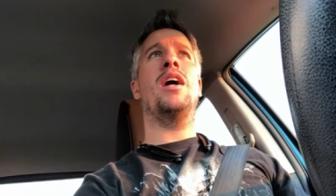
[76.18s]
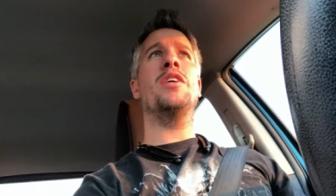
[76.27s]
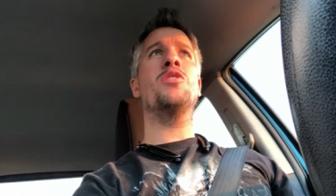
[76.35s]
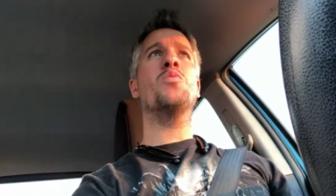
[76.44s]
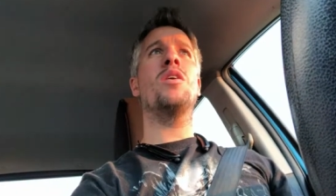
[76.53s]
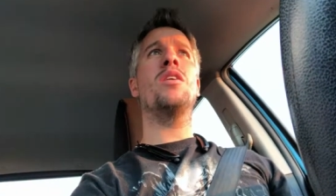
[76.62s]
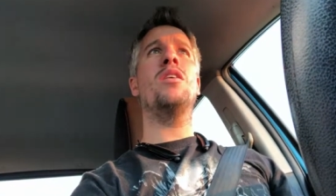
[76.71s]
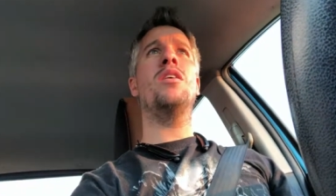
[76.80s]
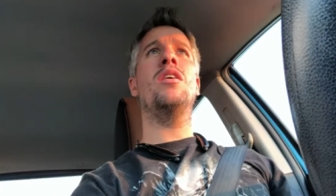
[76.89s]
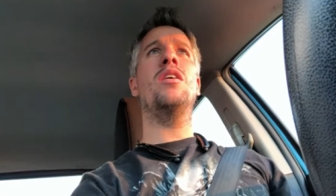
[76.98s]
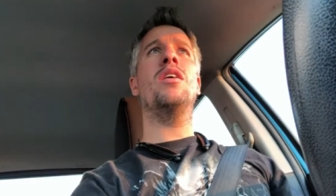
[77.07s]
I just wanted
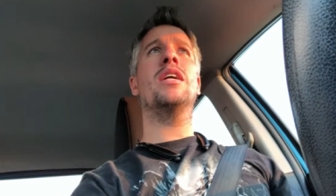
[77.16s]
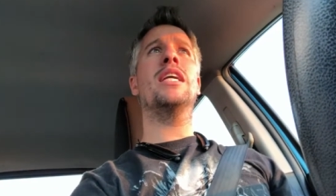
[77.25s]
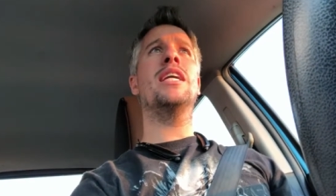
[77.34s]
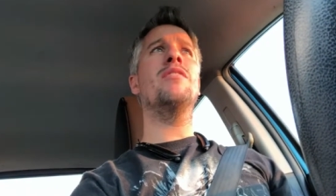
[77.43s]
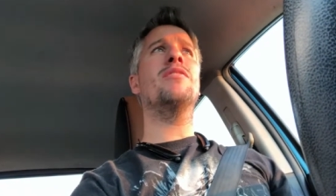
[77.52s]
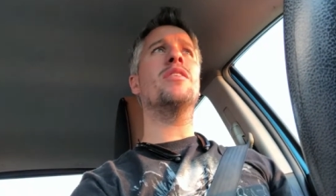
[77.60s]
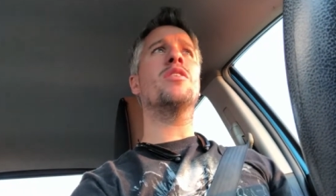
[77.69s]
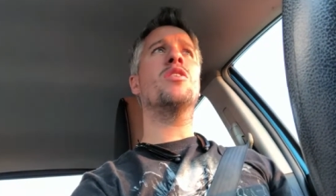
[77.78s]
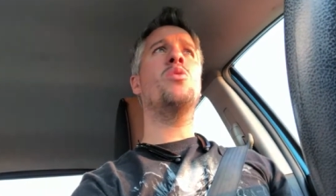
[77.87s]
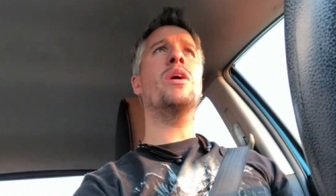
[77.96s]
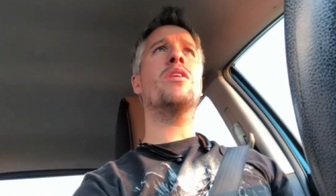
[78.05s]
to give a
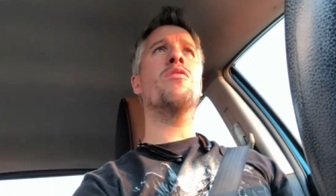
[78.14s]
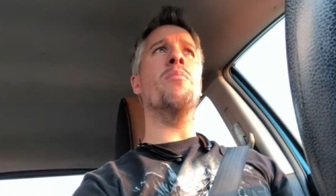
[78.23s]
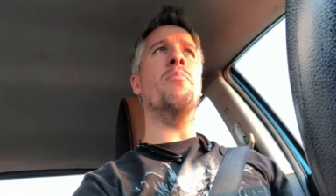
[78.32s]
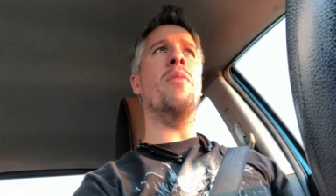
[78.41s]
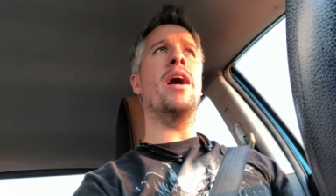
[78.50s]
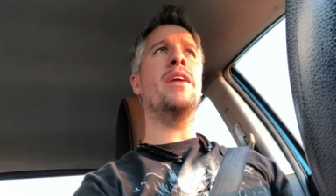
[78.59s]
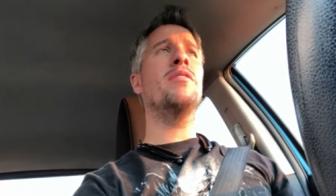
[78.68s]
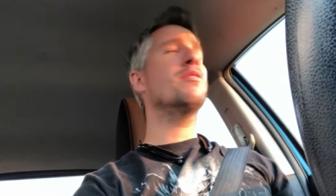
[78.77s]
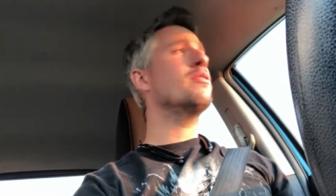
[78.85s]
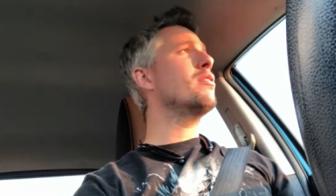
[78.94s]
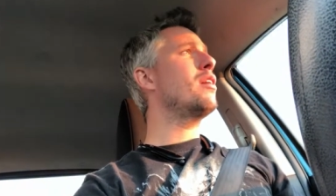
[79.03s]
quick
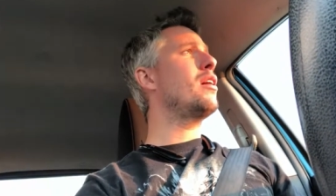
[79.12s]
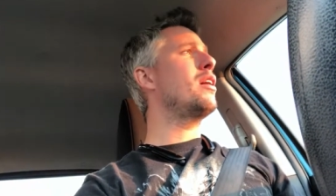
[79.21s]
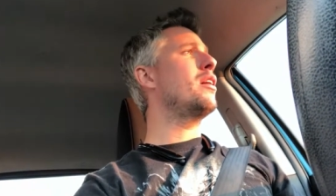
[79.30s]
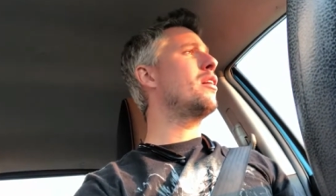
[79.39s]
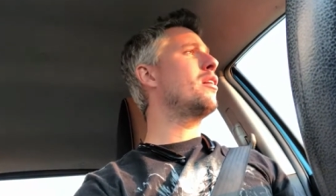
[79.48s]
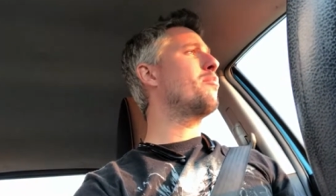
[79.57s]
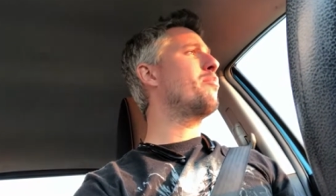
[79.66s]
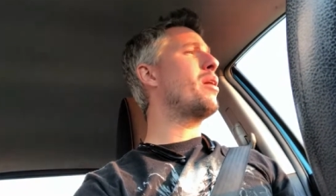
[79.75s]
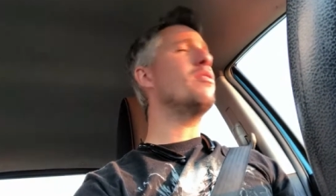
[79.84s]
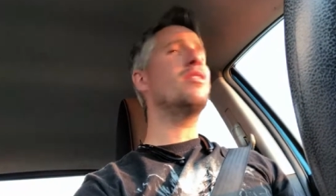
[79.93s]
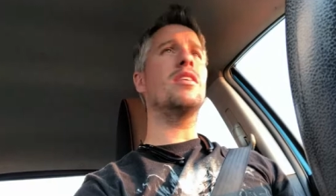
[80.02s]
reminder uh,
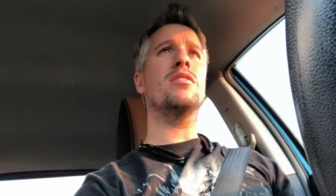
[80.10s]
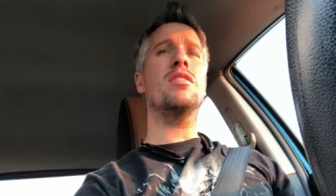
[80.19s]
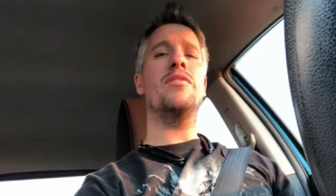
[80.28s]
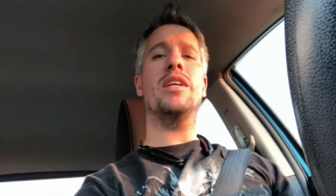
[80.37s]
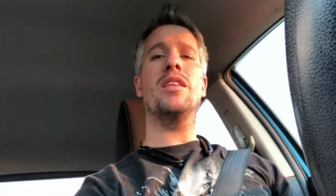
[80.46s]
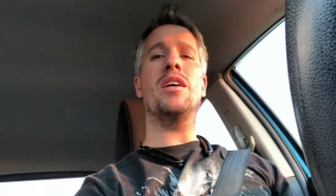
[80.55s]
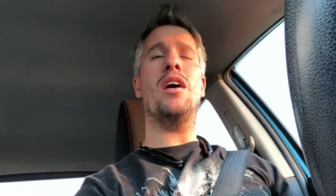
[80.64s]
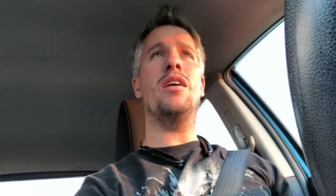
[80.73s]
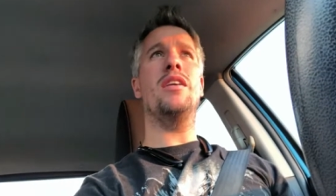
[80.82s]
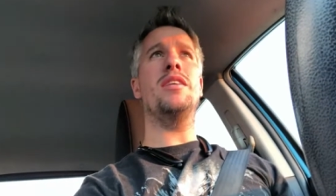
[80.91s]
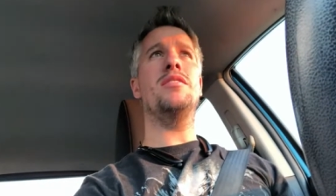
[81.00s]
about Thanksgiving and the
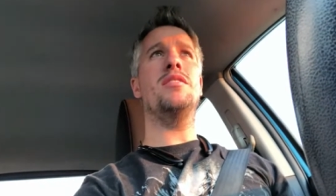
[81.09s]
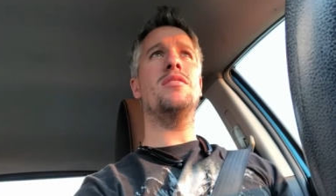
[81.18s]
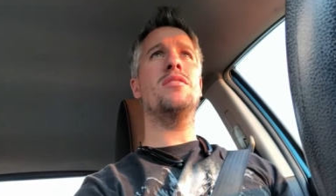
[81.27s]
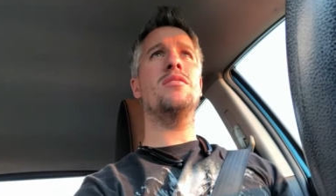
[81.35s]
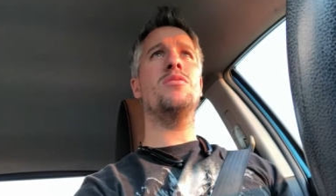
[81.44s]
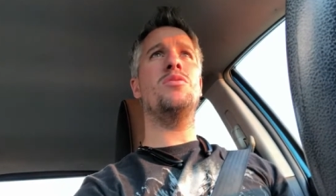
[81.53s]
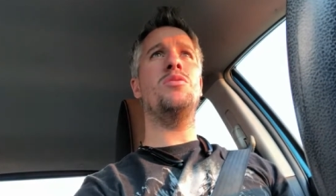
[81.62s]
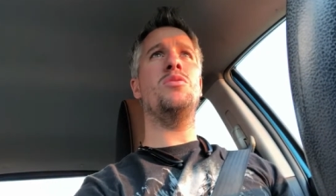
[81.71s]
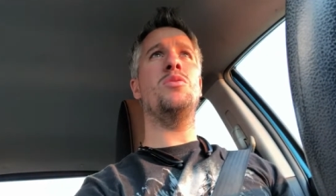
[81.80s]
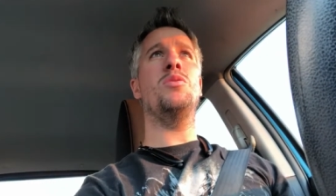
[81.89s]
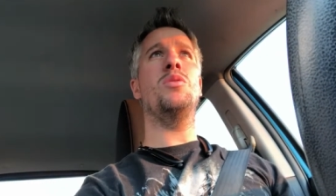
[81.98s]
holiday season
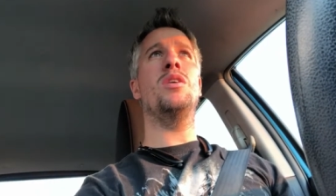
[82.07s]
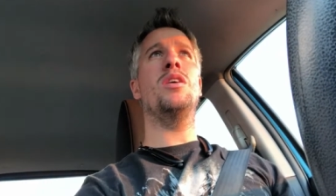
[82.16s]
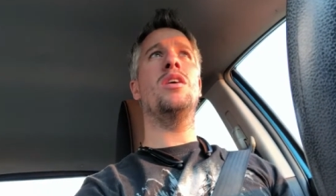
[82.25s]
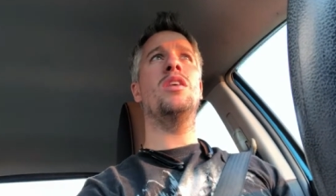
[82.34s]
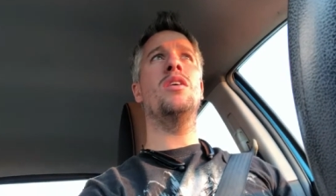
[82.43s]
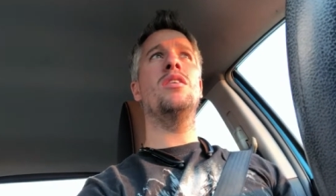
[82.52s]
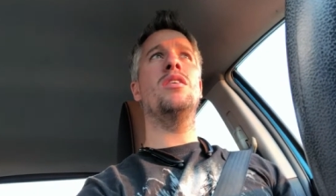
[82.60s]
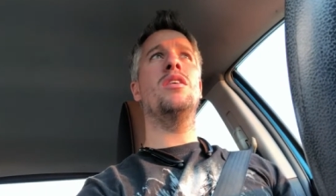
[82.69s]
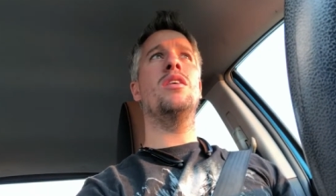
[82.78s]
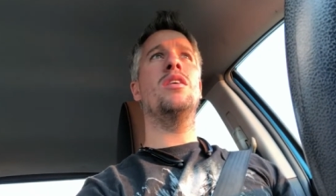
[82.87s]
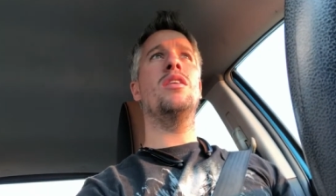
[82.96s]
to
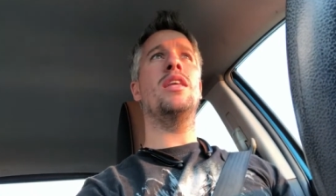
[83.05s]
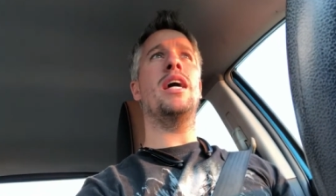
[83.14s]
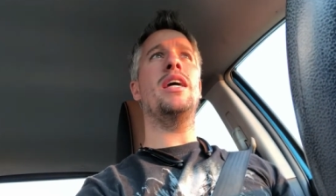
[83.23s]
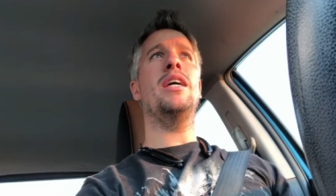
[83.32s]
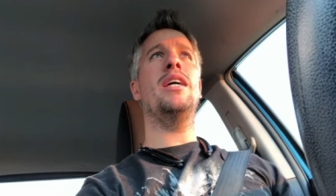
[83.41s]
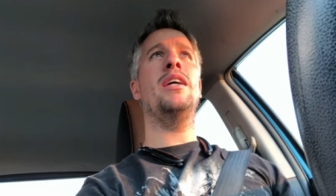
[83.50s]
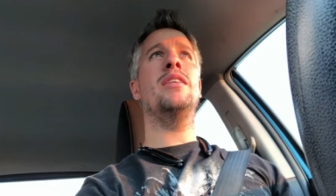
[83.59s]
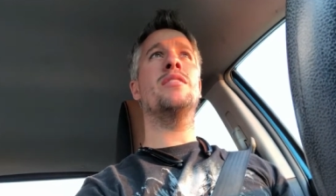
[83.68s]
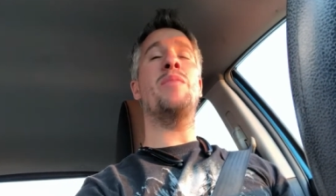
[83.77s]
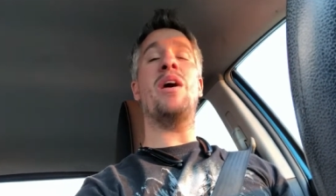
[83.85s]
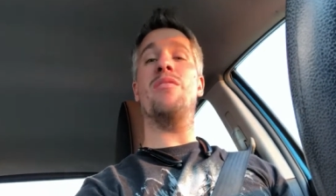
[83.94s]
that
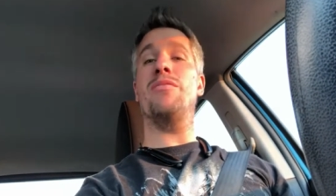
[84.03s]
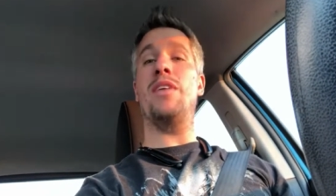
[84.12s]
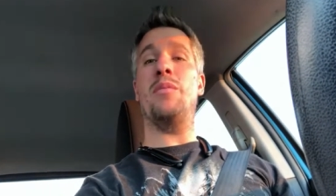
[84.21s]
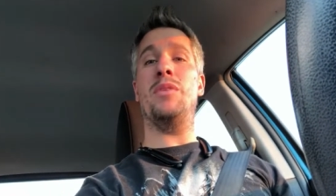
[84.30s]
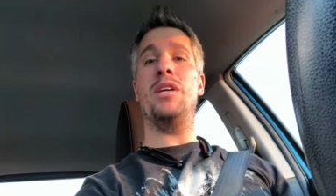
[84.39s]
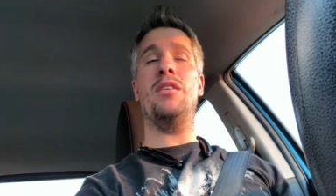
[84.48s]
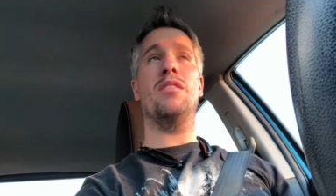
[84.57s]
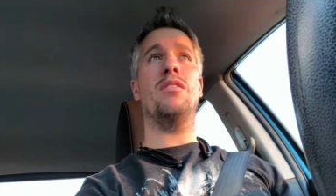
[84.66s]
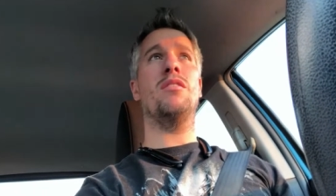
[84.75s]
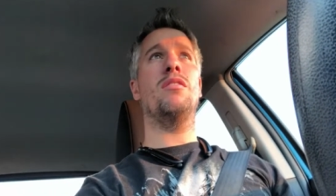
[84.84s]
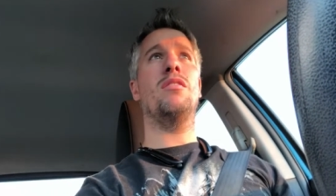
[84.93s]
it's about family,
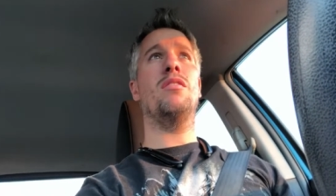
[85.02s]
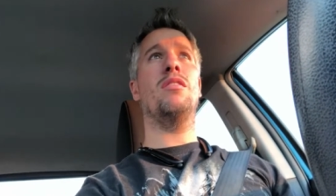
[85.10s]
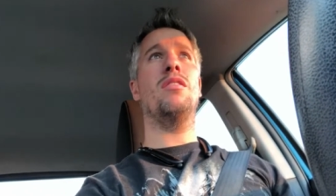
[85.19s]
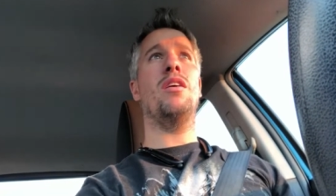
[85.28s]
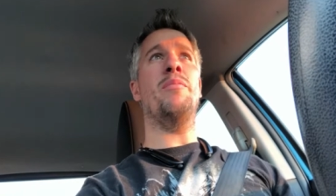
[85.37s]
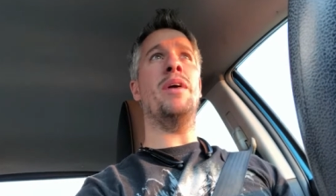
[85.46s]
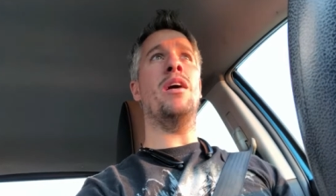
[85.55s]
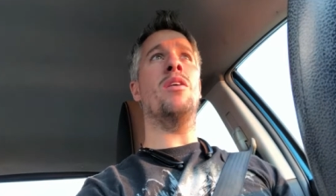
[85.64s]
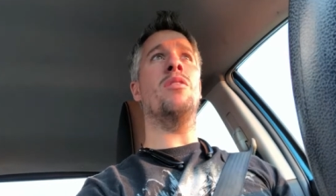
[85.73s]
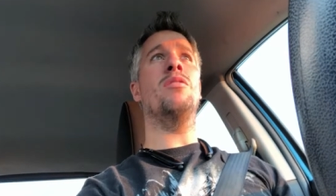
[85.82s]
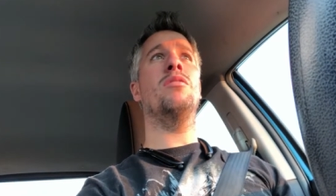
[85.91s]

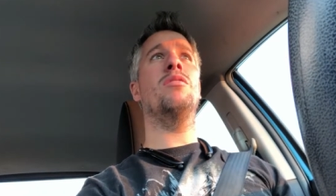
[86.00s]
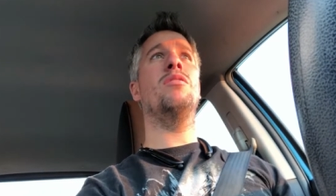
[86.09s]
about